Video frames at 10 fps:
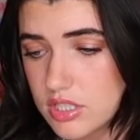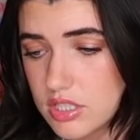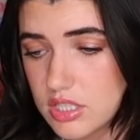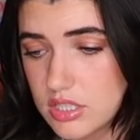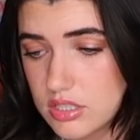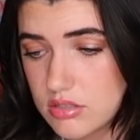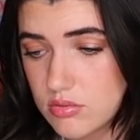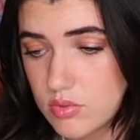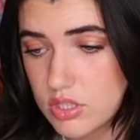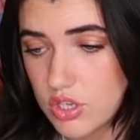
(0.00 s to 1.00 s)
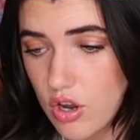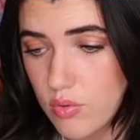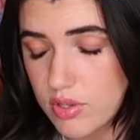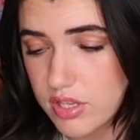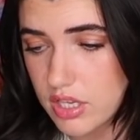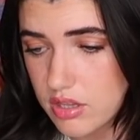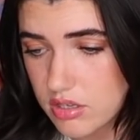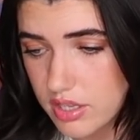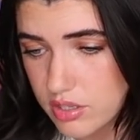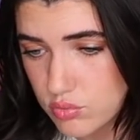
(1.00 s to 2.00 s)
and this would go with
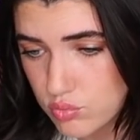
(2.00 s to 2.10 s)
either like